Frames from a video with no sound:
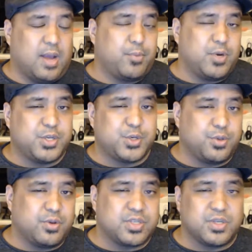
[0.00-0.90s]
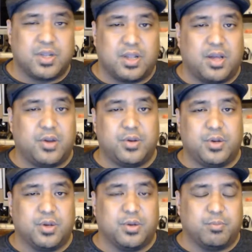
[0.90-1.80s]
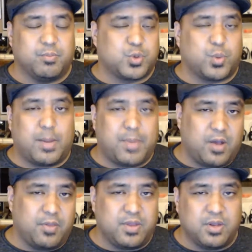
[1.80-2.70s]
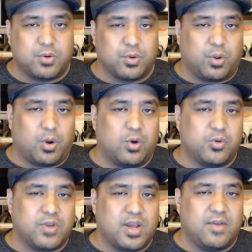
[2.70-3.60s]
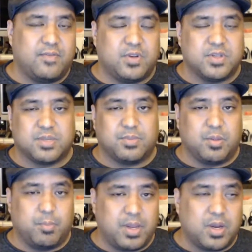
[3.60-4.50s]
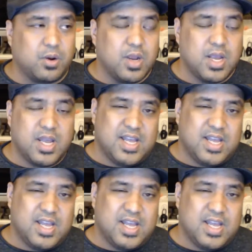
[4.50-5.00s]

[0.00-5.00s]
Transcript: I'm pretty sure they're still going to allow you to swap out the internal hard drive to something bigger,